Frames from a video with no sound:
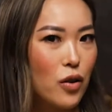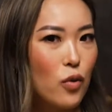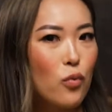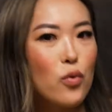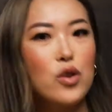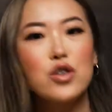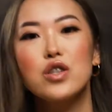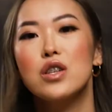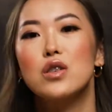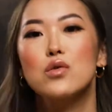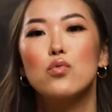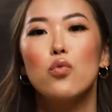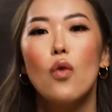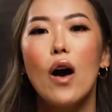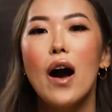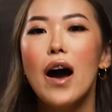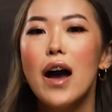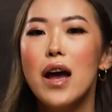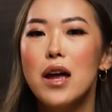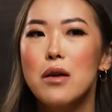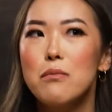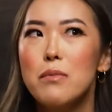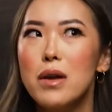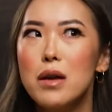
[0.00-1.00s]
which is
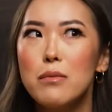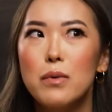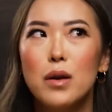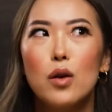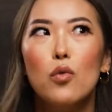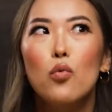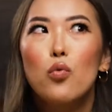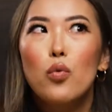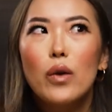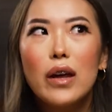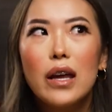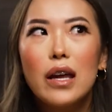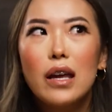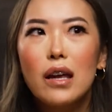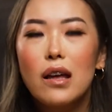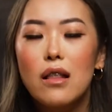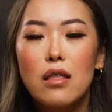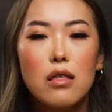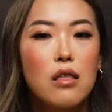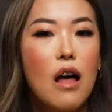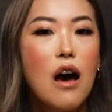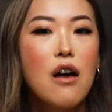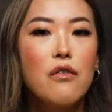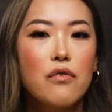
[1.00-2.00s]
why maybe we
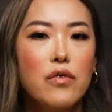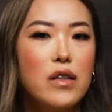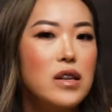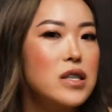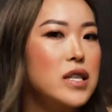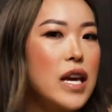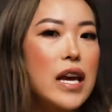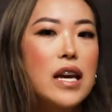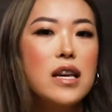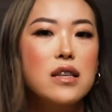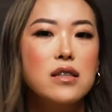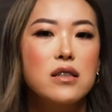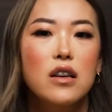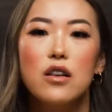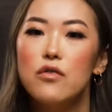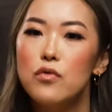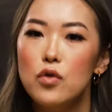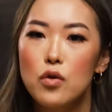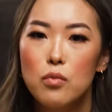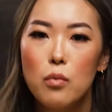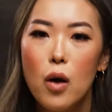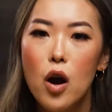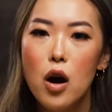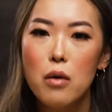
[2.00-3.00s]
love the taste of
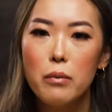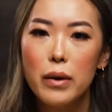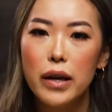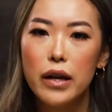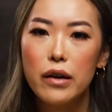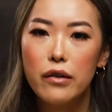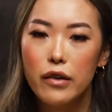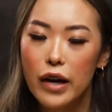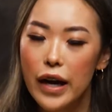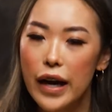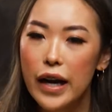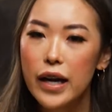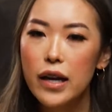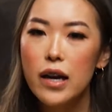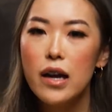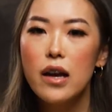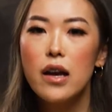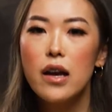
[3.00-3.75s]
umami, right?